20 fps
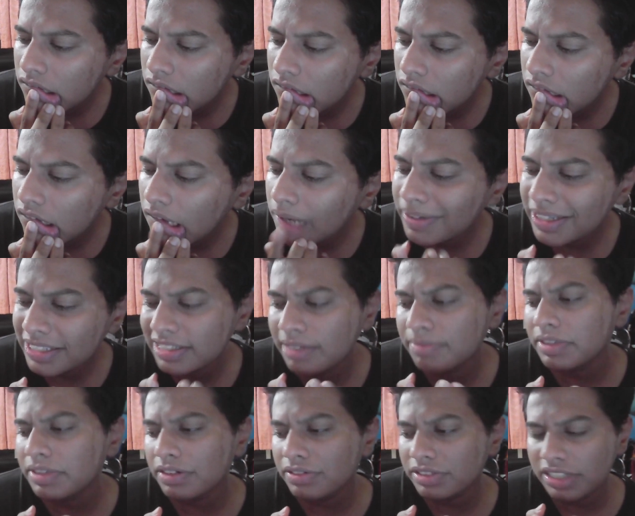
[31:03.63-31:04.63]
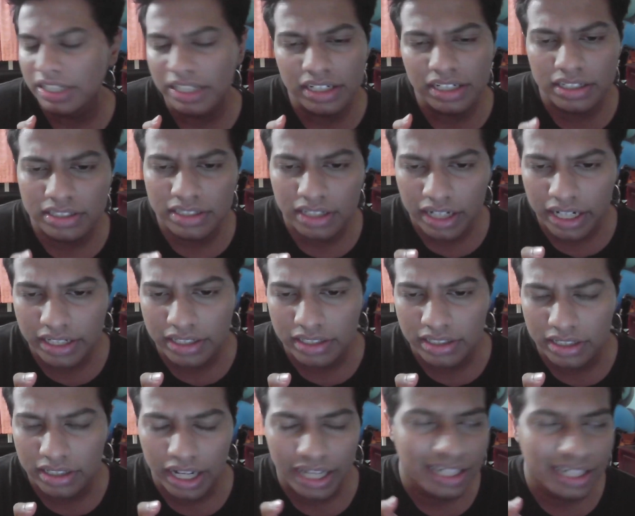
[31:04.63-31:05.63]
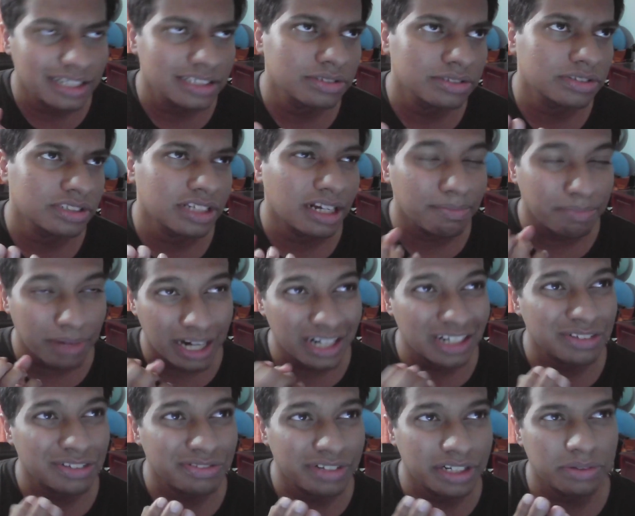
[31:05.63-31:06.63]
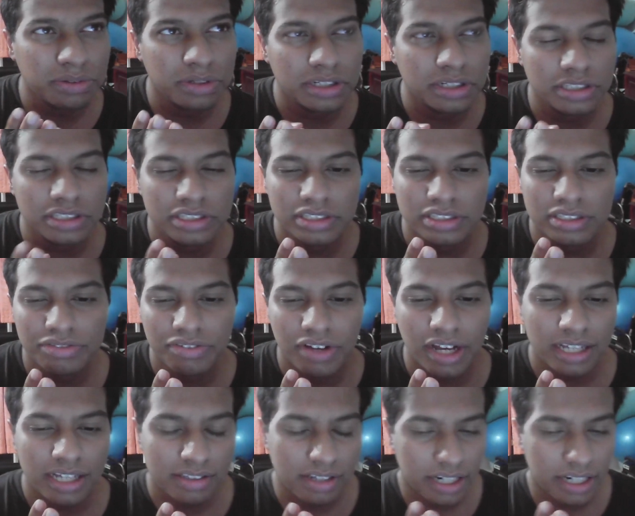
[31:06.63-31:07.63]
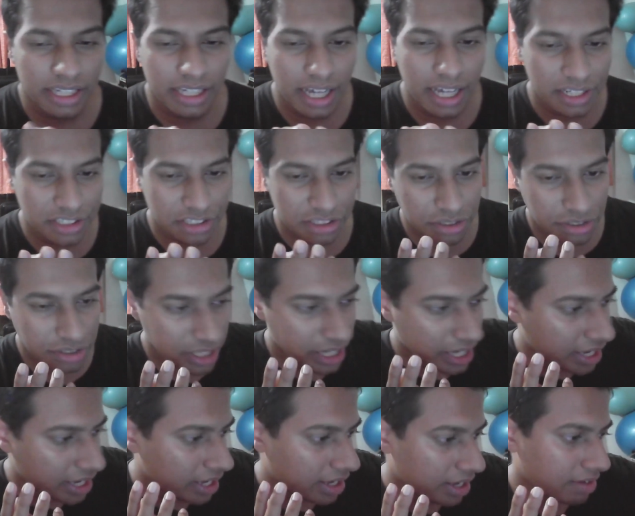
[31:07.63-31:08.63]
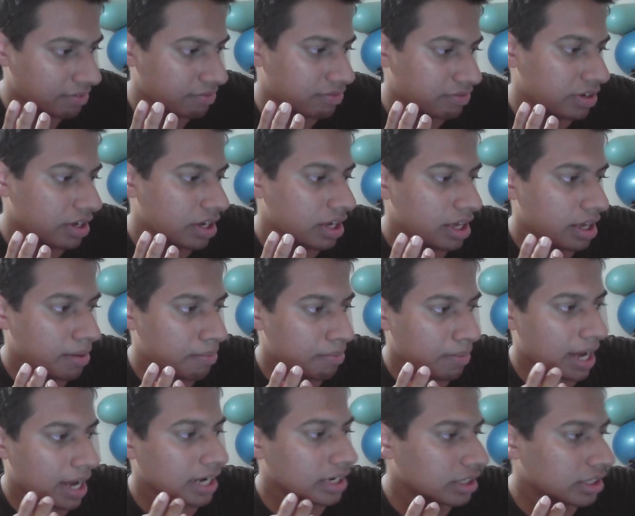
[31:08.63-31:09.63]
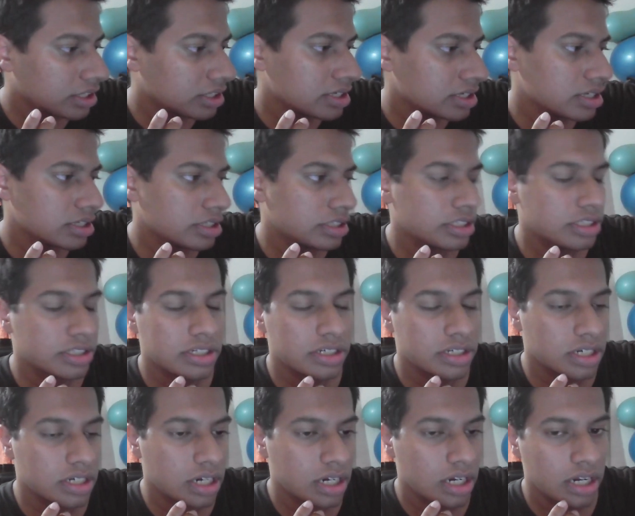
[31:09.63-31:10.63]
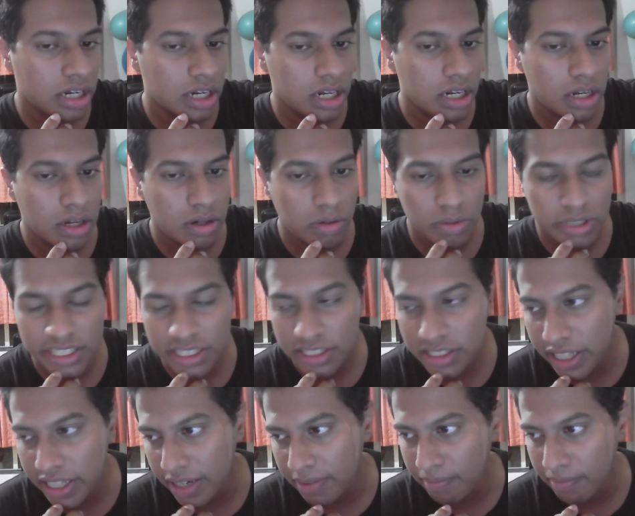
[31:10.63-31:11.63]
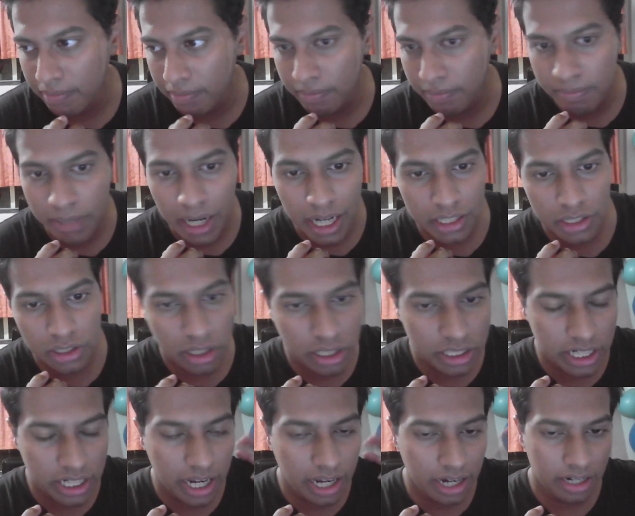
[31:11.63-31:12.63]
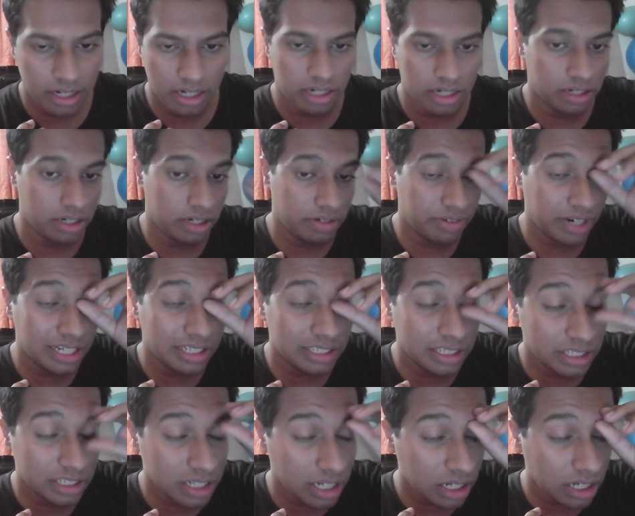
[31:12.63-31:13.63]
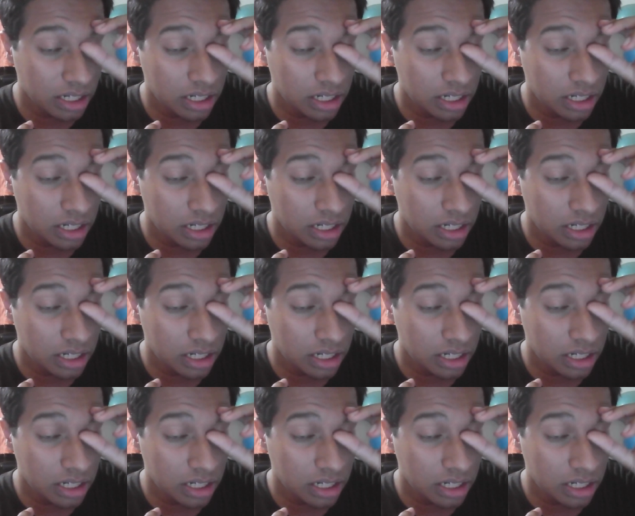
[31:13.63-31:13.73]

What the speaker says: I mean, something was written in the letter, I guess part of it was the fact that he has to say Magnus, what's his name, Bartosz and Franziska.